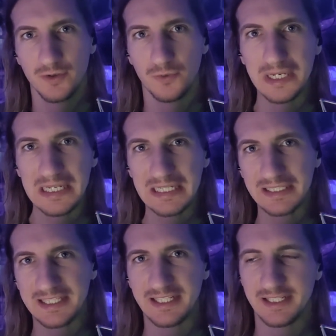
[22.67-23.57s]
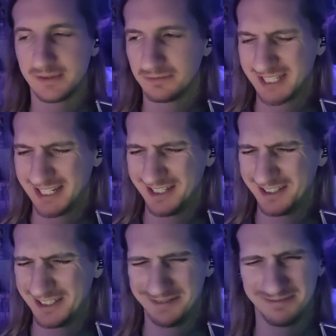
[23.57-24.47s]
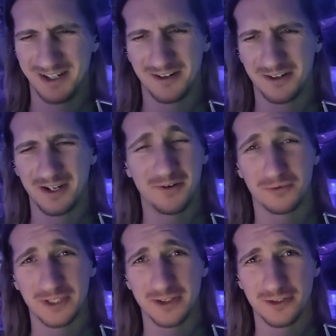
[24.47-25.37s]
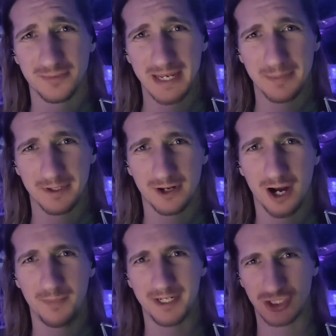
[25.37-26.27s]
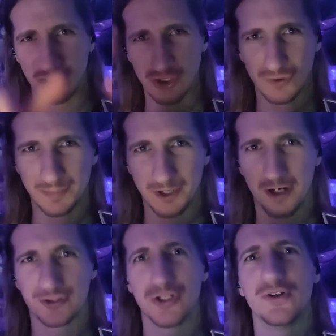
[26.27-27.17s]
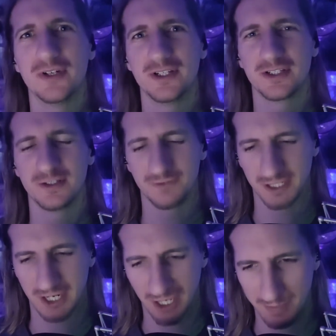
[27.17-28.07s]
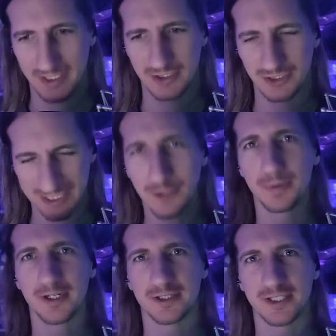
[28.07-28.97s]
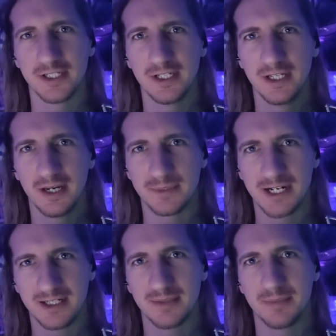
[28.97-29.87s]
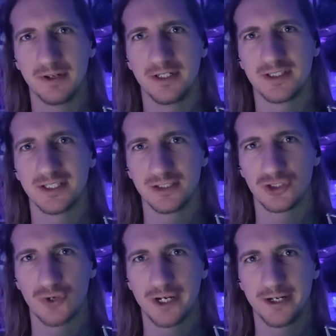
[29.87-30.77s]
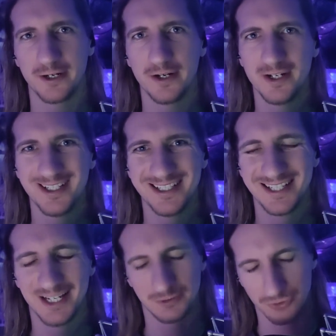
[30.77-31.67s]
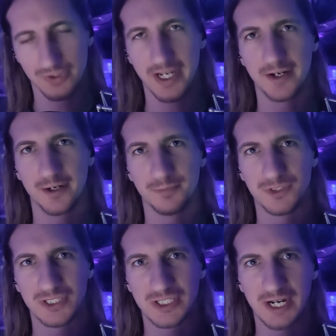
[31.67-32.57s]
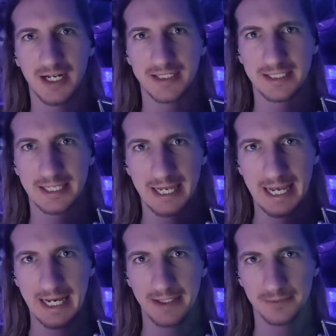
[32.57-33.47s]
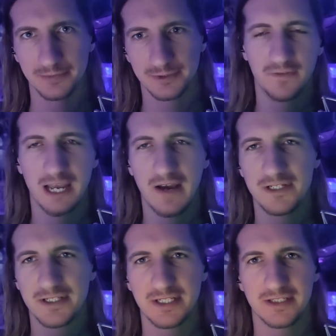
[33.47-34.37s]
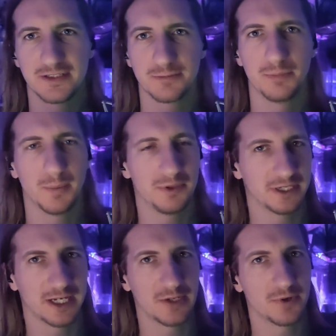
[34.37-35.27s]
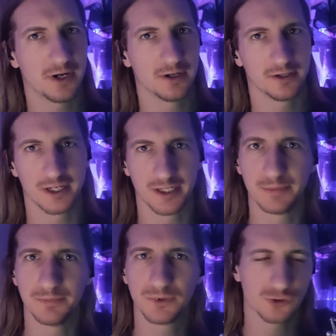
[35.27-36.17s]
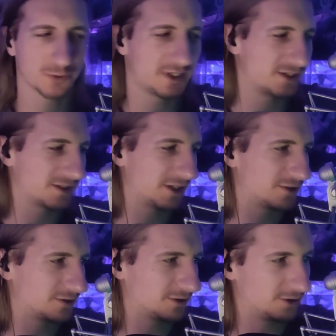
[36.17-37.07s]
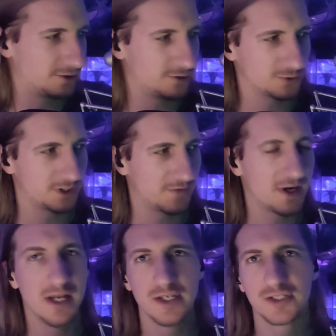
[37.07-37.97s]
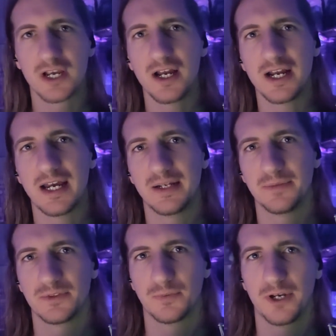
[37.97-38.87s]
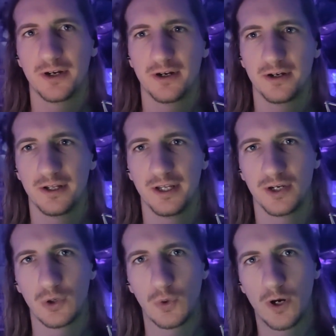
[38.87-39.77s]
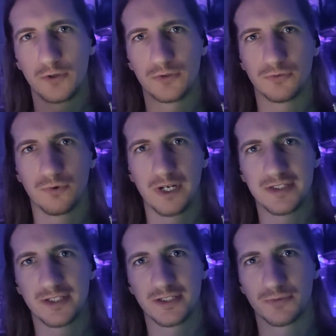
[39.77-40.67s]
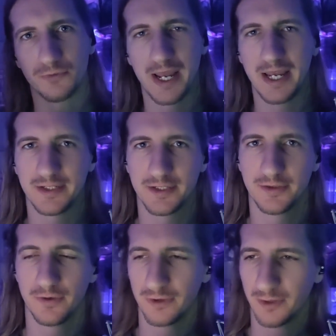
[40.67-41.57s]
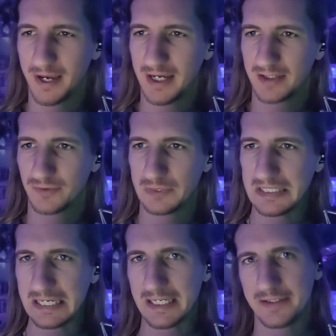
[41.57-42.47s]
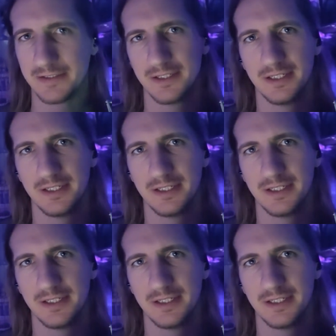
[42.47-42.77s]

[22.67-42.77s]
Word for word: weekly, daily, I don't know, I don't read the newspaper, comic strip cartoonist of the comic Dilbert. I'm talking about its illustrator and creator, Scott Adams. If you haven't seen this bubbling anywhere on any social media sites or in the news or whatever, Scott Adams went on a quote racist rant over the past weekend